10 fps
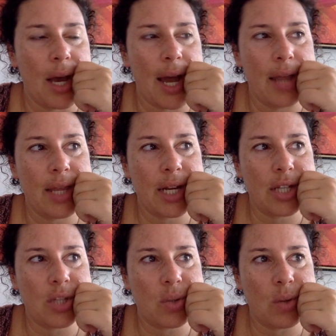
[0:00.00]
And then I
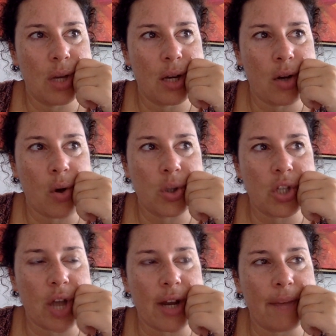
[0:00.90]
do the cold
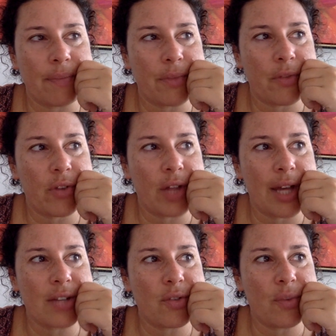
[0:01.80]
sauna for the
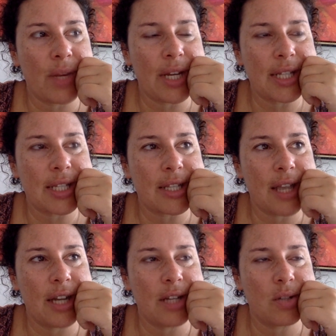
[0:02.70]
last few minutes,
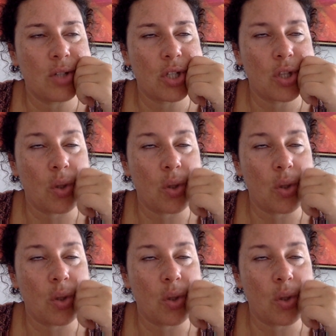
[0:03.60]
and it's just